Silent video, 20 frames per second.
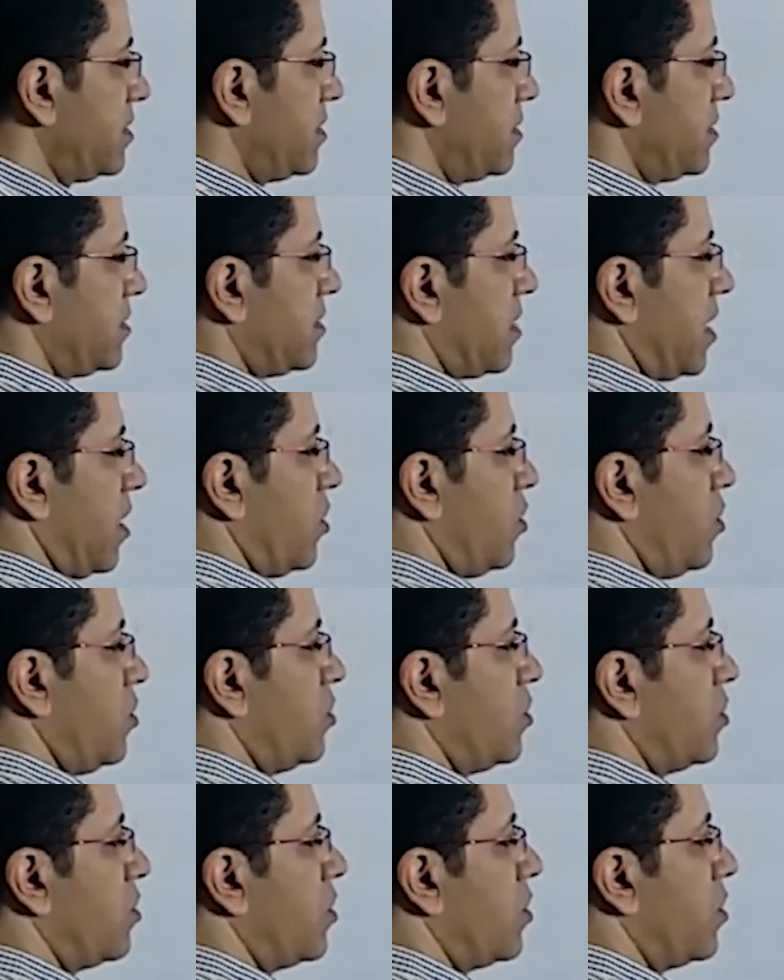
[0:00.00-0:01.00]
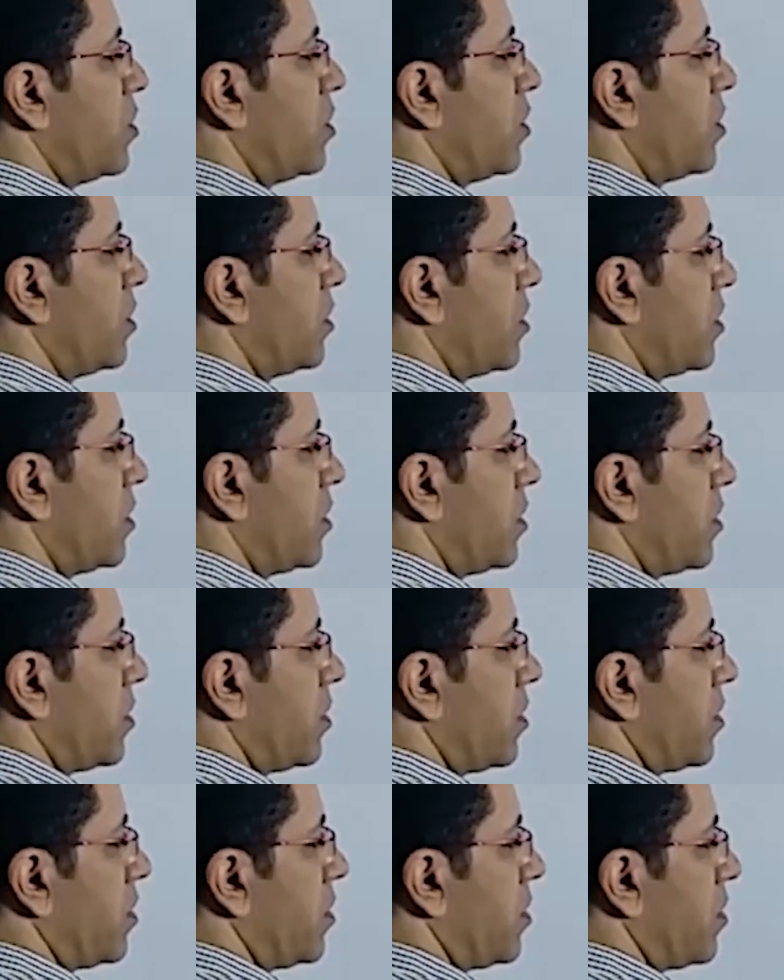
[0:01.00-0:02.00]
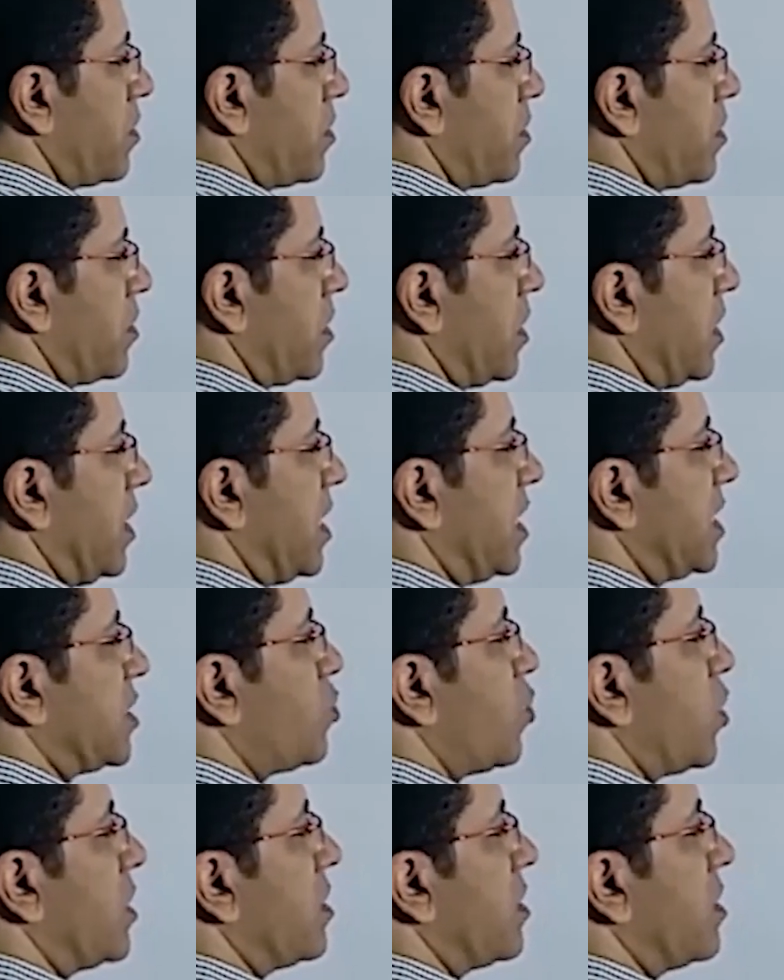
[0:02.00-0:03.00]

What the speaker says: what is known as nerve terminal.